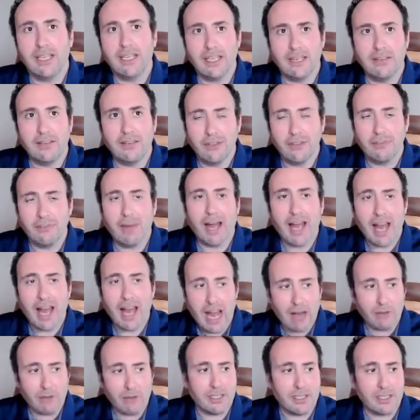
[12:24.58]
if they buy
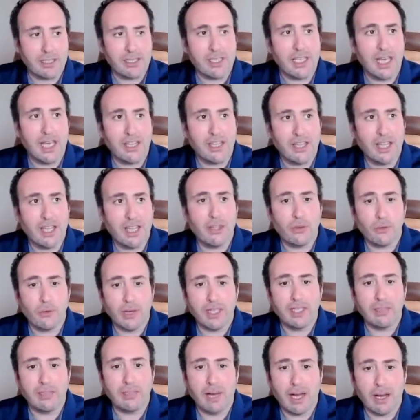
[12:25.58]
houses and then they
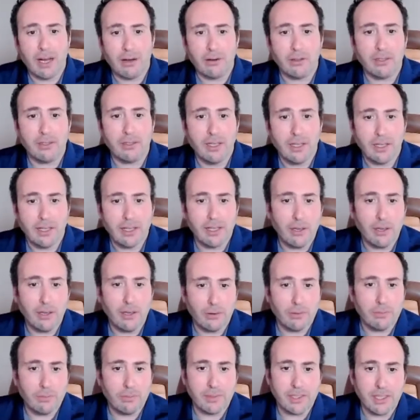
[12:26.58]
rent them out,
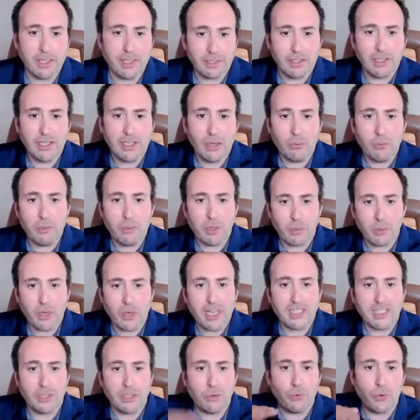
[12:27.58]
they'll they'll, they'll be
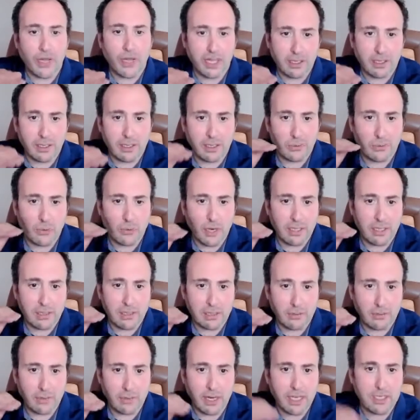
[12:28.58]
raised in uh,
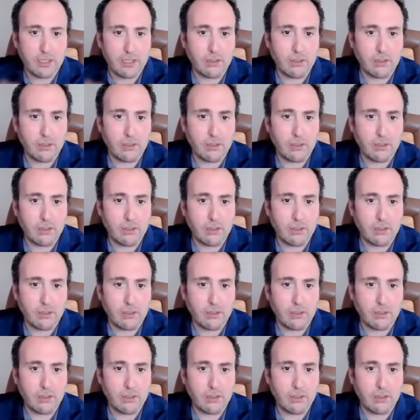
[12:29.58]
rents, right?